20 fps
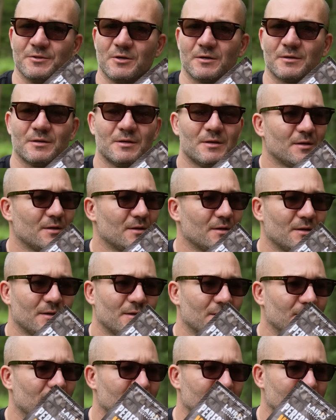Look,
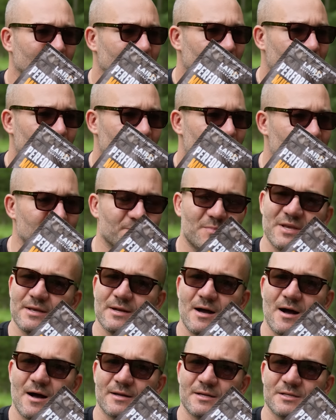just
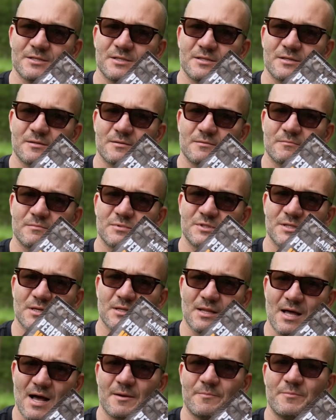being honest, see
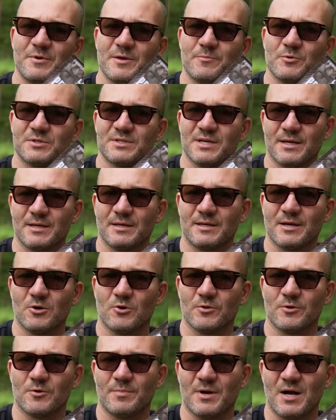a lot of people taking
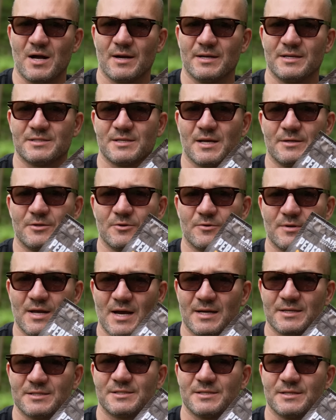care of their bodies. I do
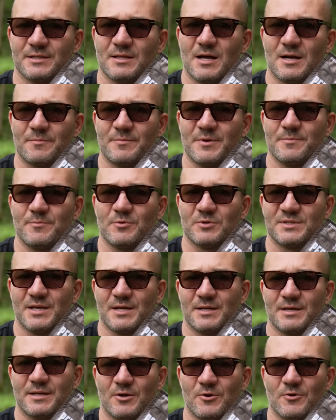not see a lot of people
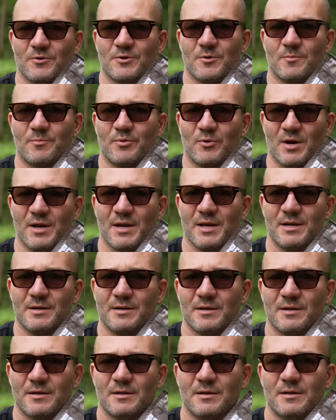taking care of their
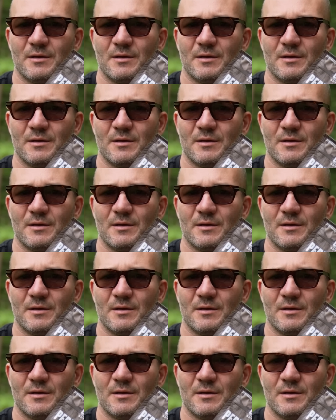brain.